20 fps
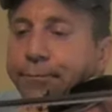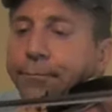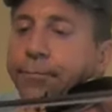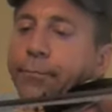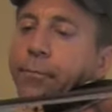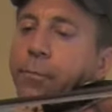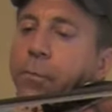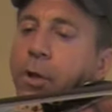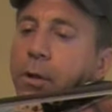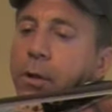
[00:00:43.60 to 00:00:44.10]

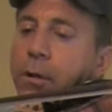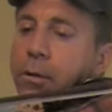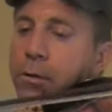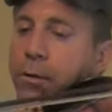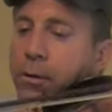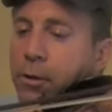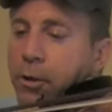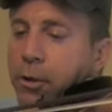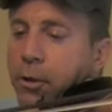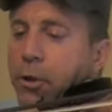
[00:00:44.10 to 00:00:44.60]

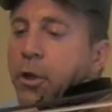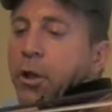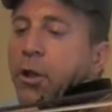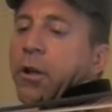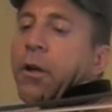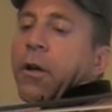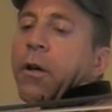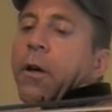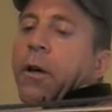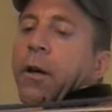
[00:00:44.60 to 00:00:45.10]

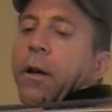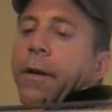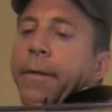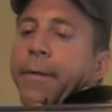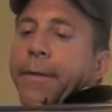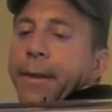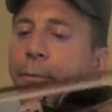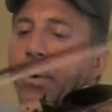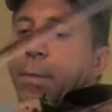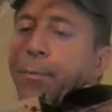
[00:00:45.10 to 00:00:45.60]

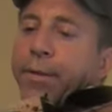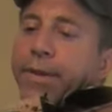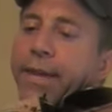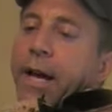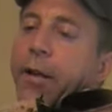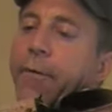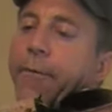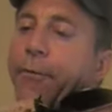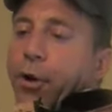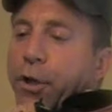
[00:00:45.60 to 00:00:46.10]
then we put
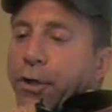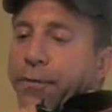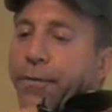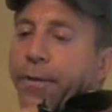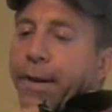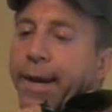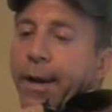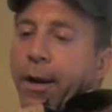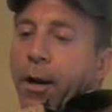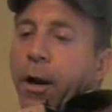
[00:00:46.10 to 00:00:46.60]
down the first
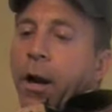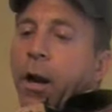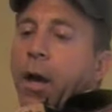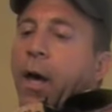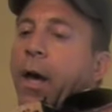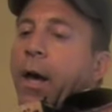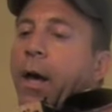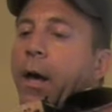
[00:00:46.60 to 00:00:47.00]
finger